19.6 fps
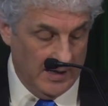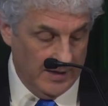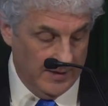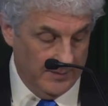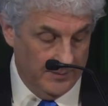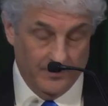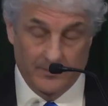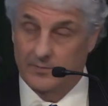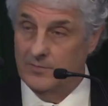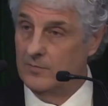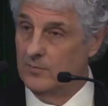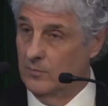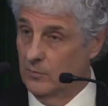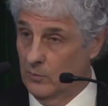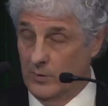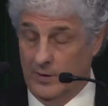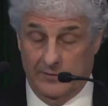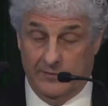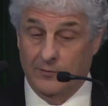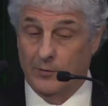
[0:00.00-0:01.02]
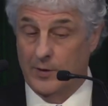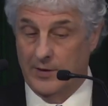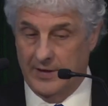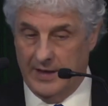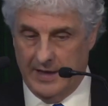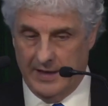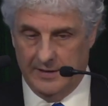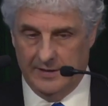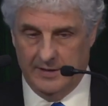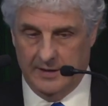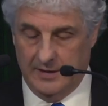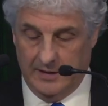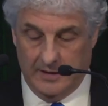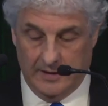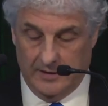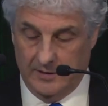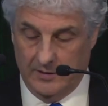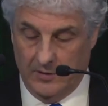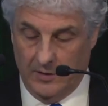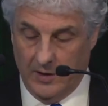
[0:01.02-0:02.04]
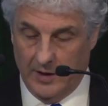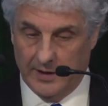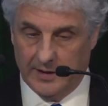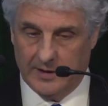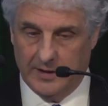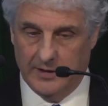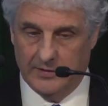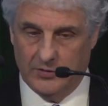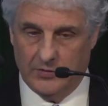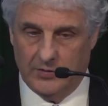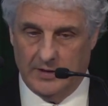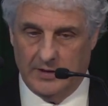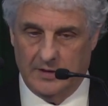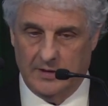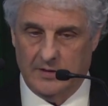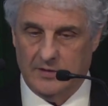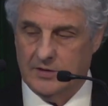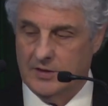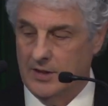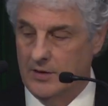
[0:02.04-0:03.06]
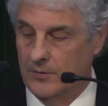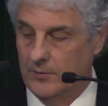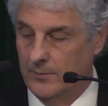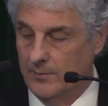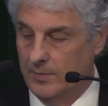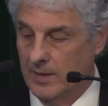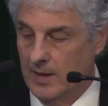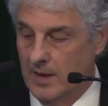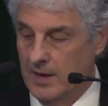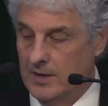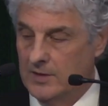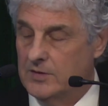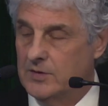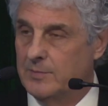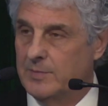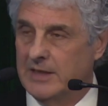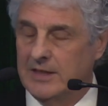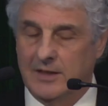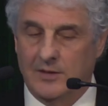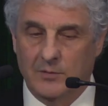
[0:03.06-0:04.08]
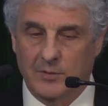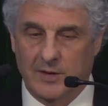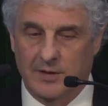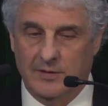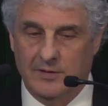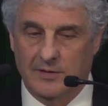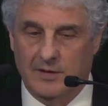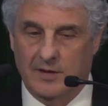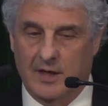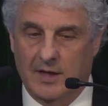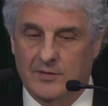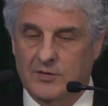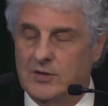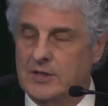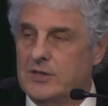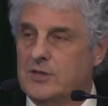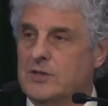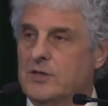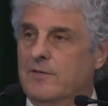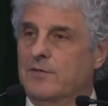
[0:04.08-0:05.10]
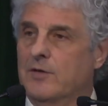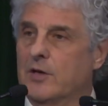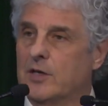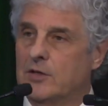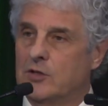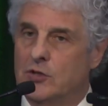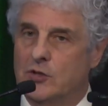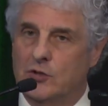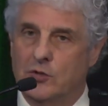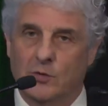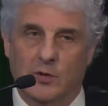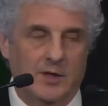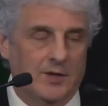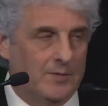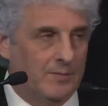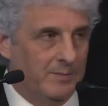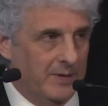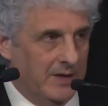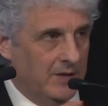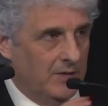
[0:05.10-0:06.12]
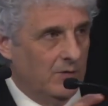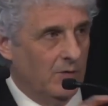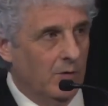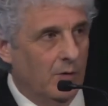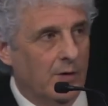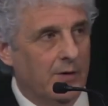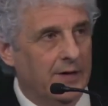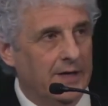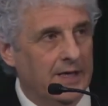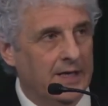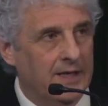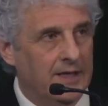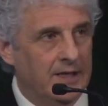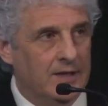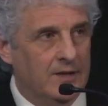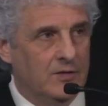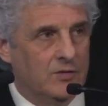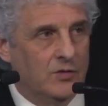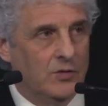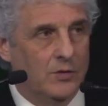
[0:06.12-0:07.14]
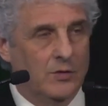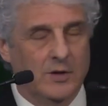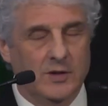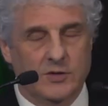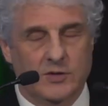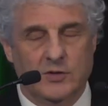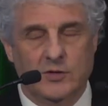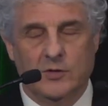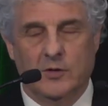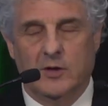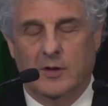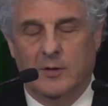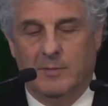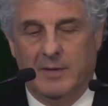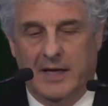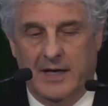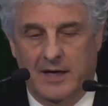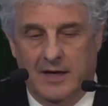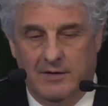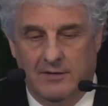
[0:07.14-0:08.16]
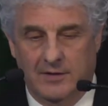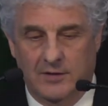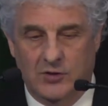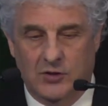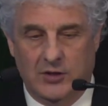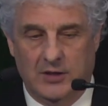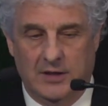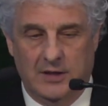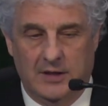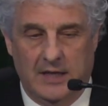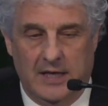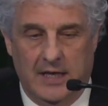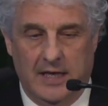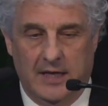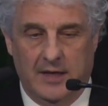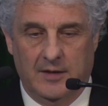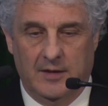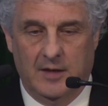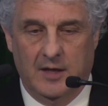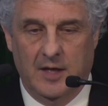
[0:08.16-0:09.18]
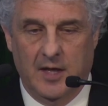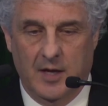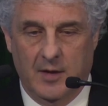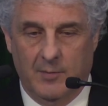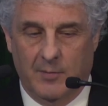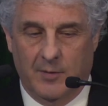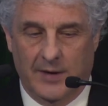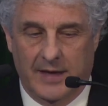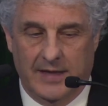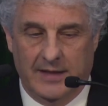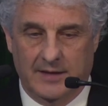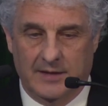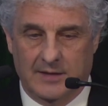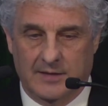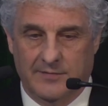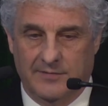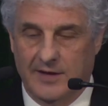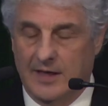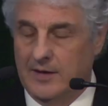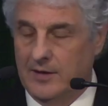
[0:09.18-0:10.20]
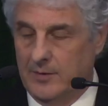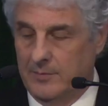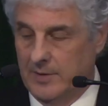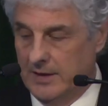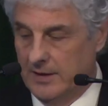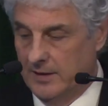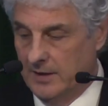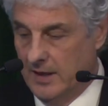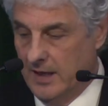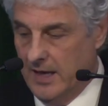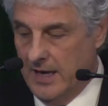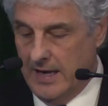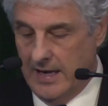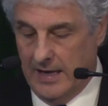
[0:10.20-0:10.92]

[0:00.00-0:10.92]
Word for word: um, for that in our country. So to begin with, uh, just a very short bit orienting towards neurobiology and brain development.